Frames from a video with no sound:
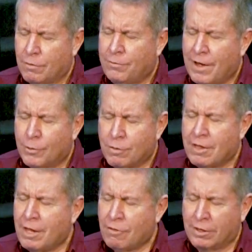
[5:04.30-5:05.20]
So, Father, it's
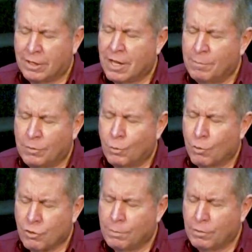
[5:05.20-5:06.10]
easy to come to
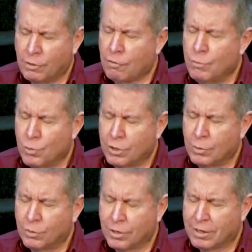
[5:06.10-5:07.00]
worship you this
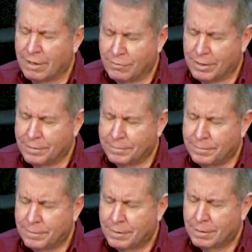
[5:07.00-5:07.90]
morning with our giving.
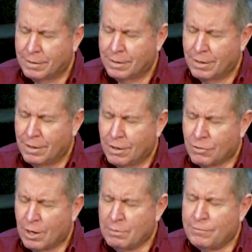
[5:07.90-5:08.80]

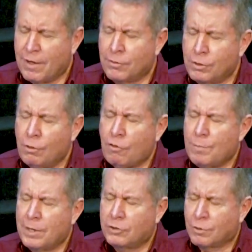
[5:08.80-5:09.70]
So, Heavenly Father, you
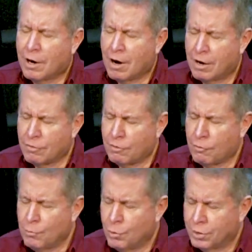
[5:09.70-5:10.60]
speak to our hearts
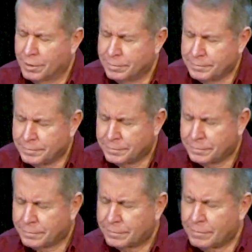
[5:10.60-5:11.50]
this morning.
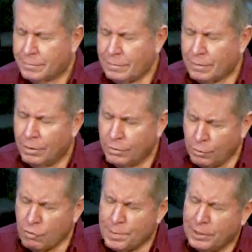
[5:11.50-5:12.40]

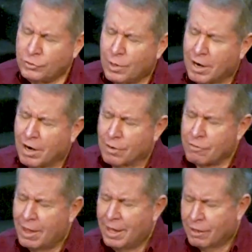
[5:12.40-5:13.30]
You speak to our hearts
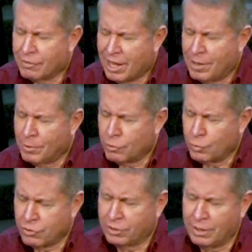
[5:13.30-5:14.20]
as to how much
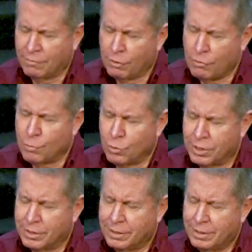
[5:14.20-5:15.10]
we should give this
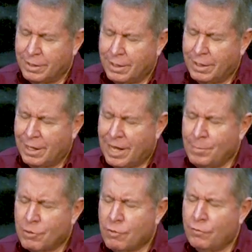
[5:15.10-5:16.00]
morning. How
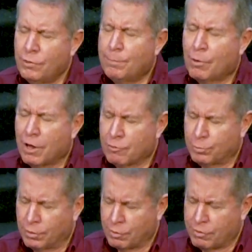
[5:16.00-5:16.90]
much have you
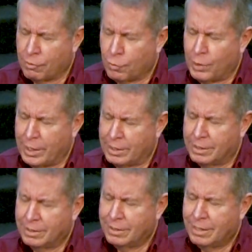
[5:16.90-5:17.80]
prospered us this week?
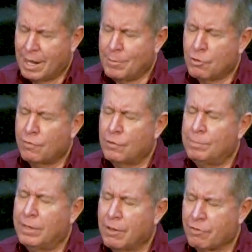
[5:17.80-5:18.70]
How much have you
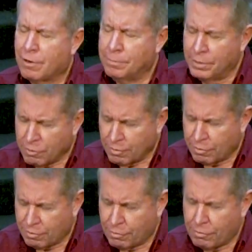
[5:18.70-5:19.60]
blessed our
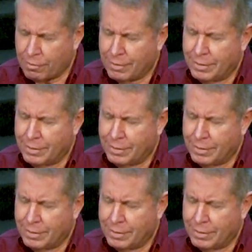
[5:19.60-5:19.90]
businesses?